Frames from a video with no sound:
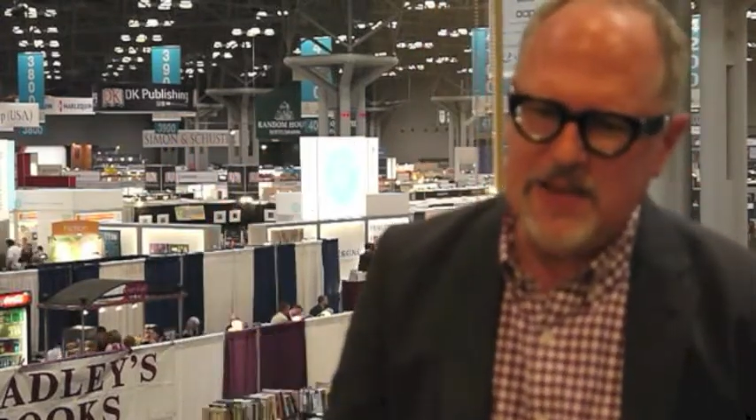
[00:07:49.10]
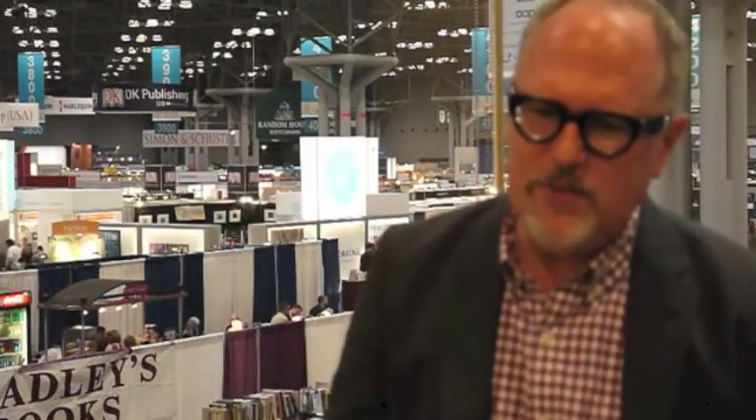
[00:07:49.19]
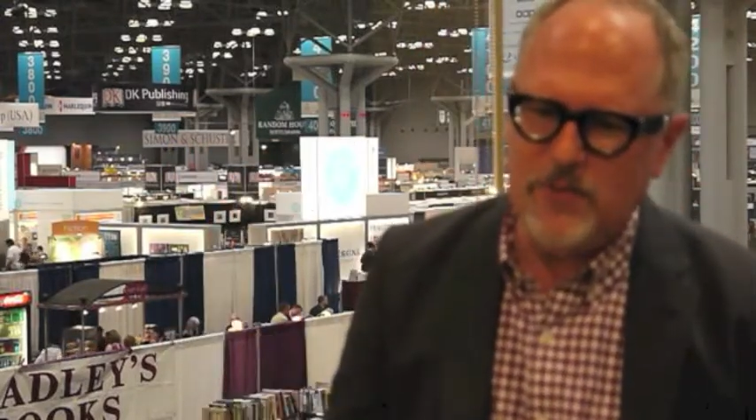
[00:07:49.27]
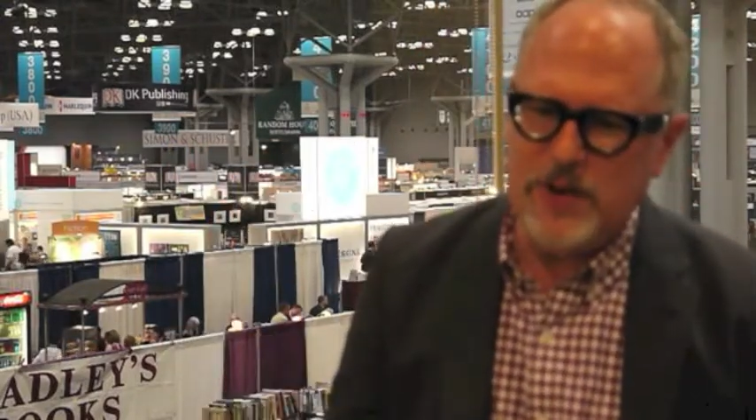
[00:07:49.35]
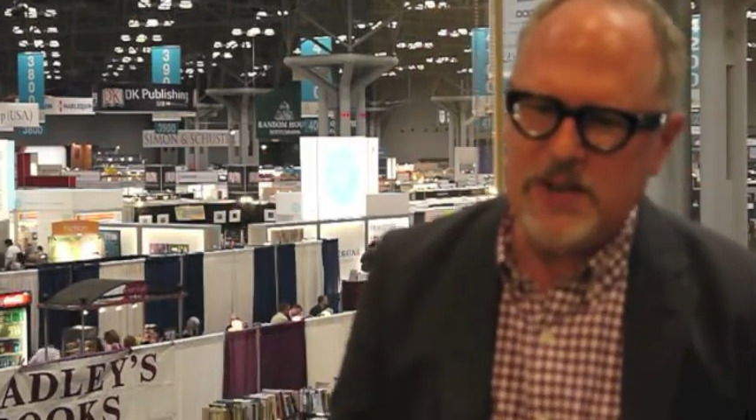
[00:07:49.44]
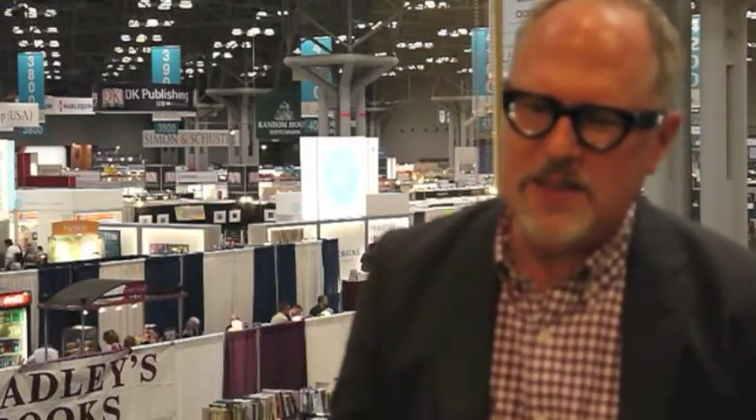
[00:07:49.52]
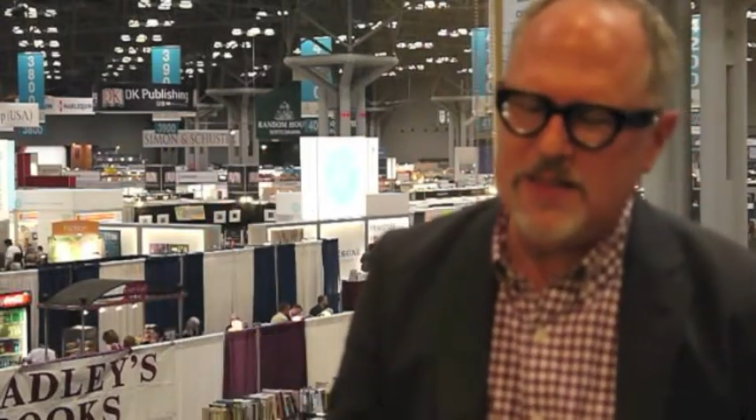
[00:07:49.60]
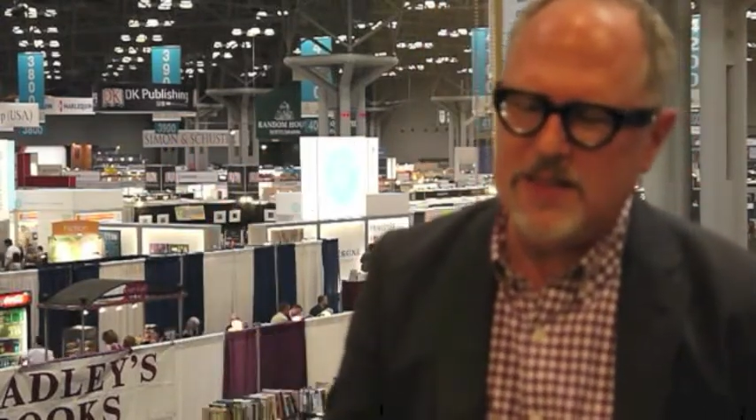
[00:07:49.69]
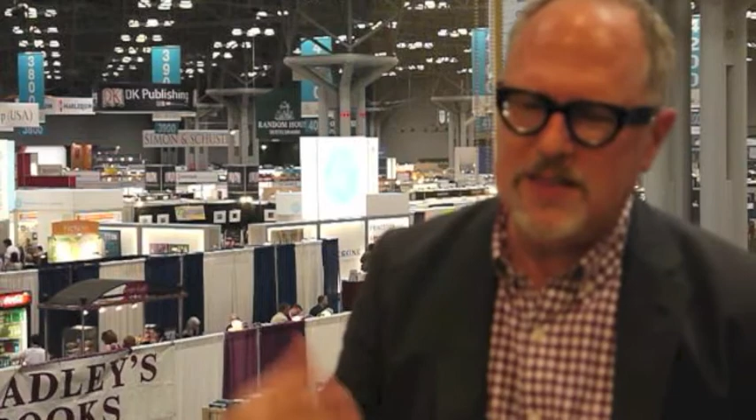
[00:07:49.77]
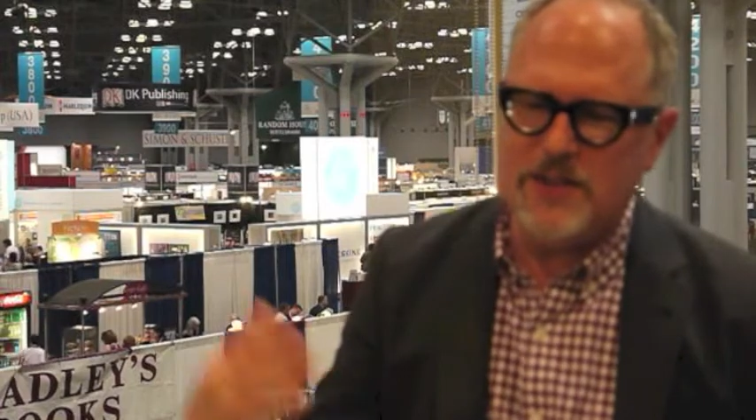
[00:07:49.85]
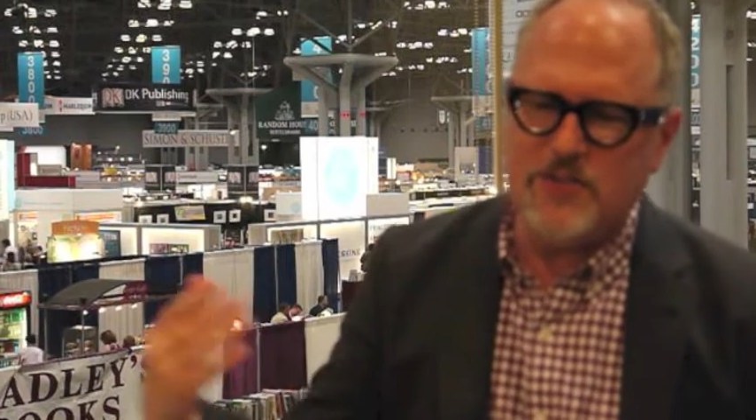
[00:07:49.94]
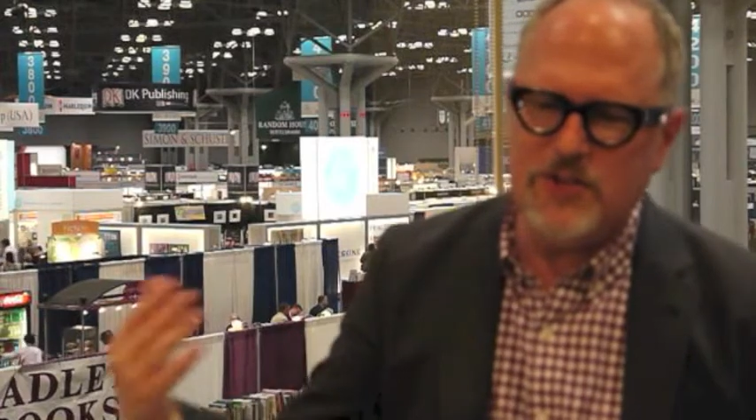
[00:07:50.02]

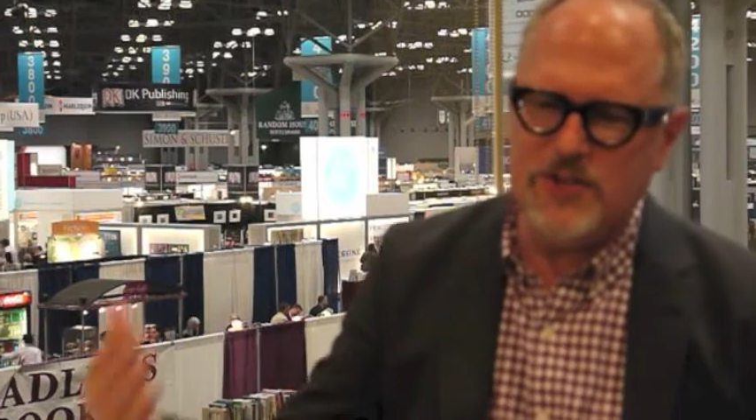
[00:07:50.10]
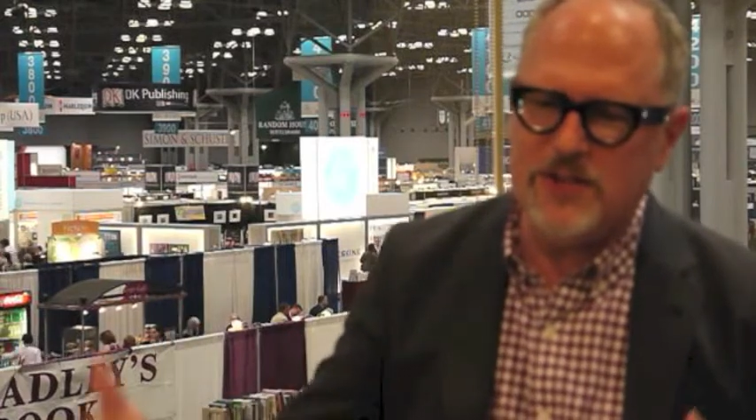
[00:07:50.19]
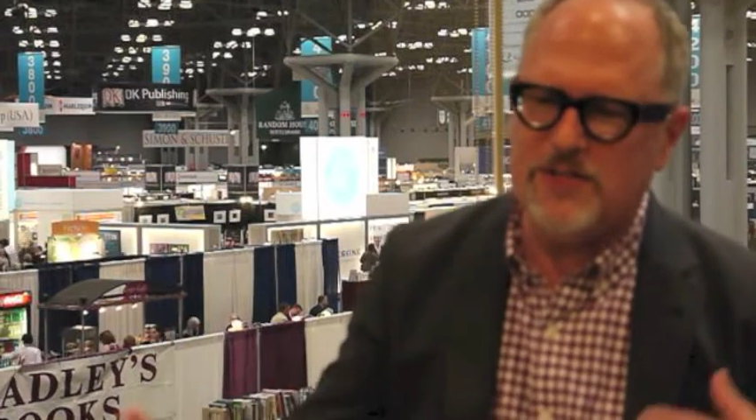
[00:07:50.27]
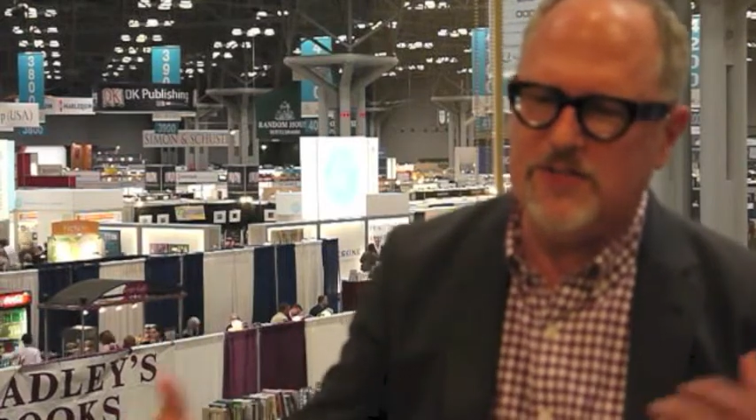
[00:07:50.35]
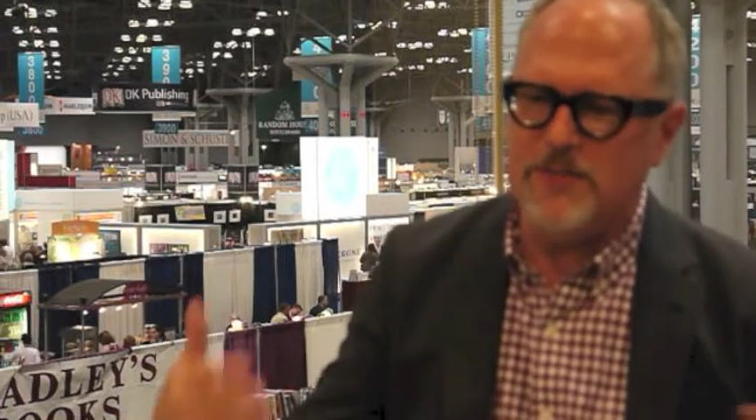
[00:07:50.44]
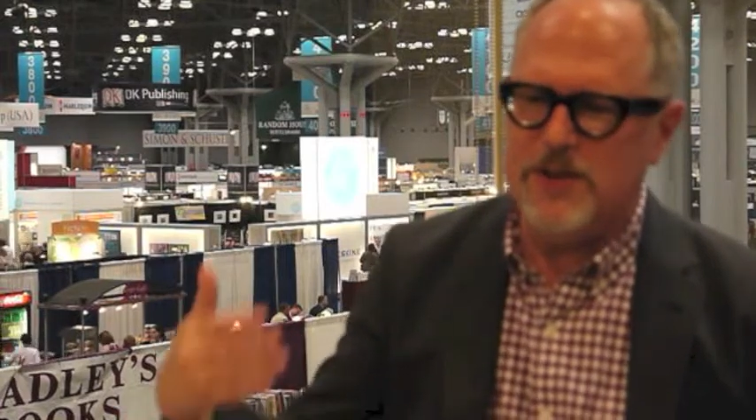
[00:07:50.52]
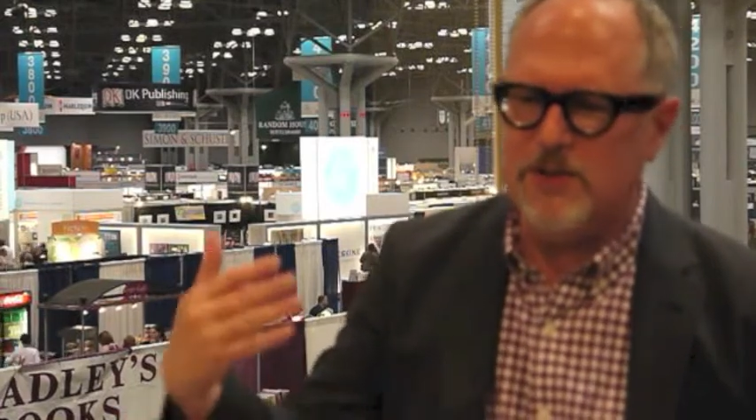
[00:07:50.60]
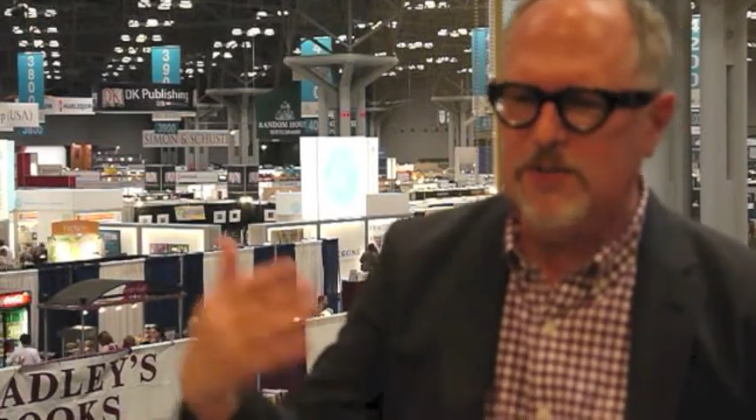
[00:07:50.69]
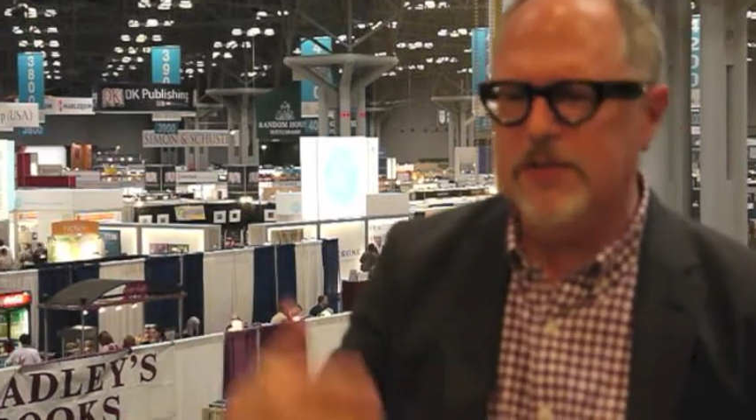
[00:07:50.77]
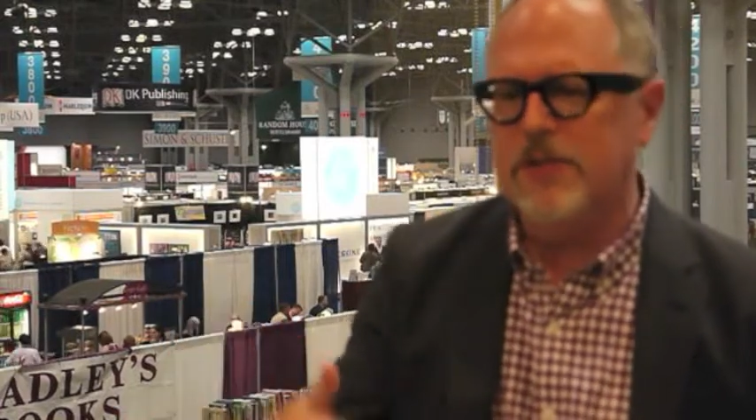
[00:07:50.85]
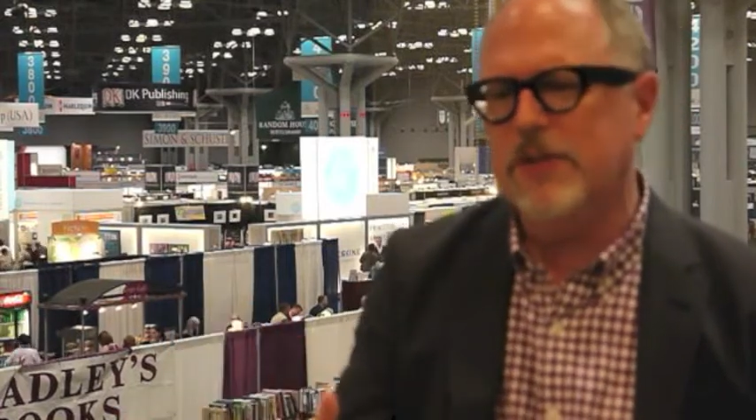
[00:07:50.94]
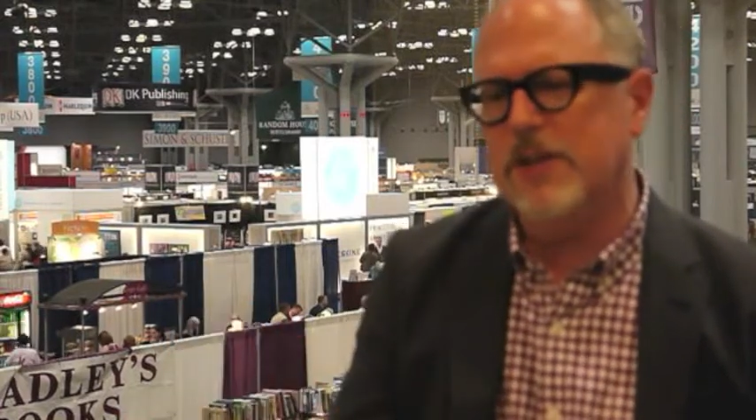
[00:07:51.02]
we, they took us from
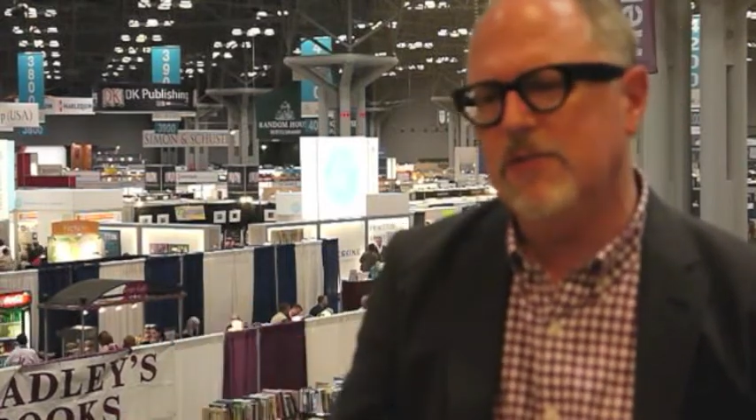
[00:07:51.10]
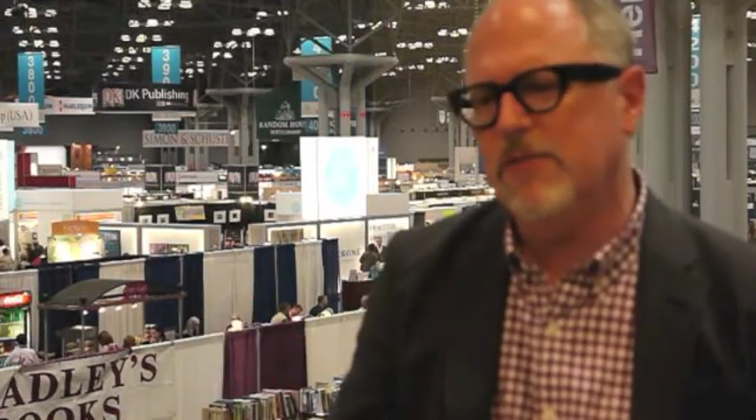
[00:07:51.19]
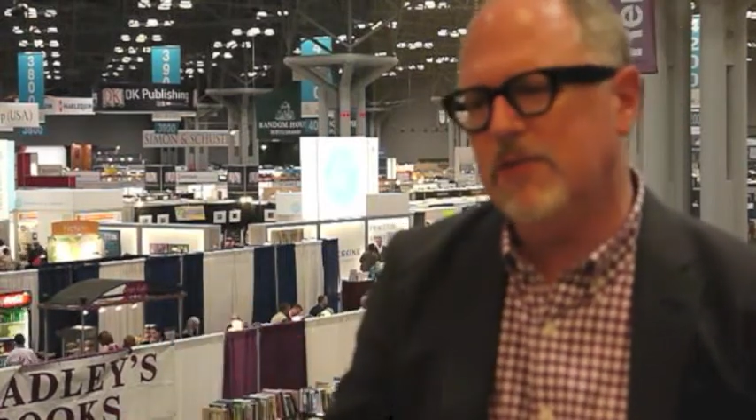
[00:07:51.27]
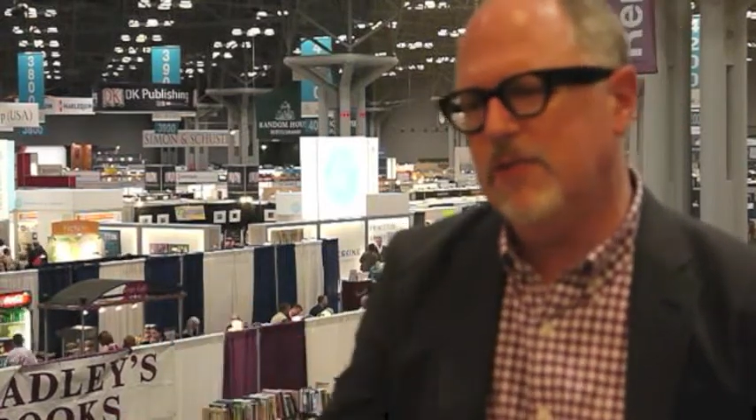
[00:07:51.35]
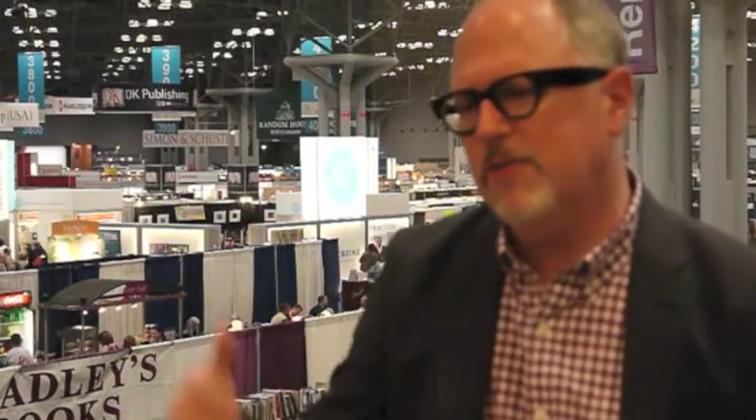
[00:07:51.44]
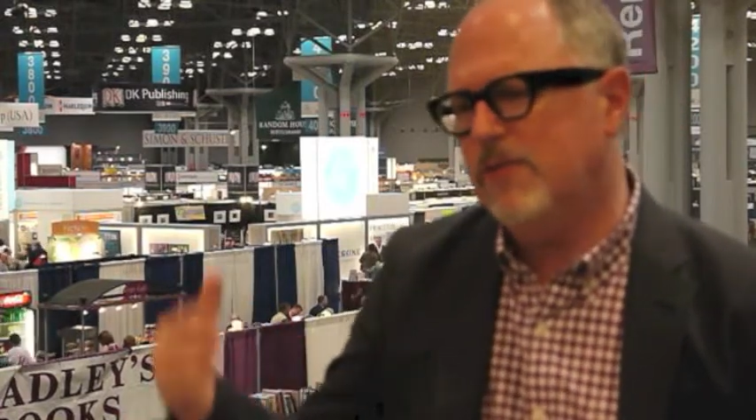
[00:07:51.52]
interview to interview.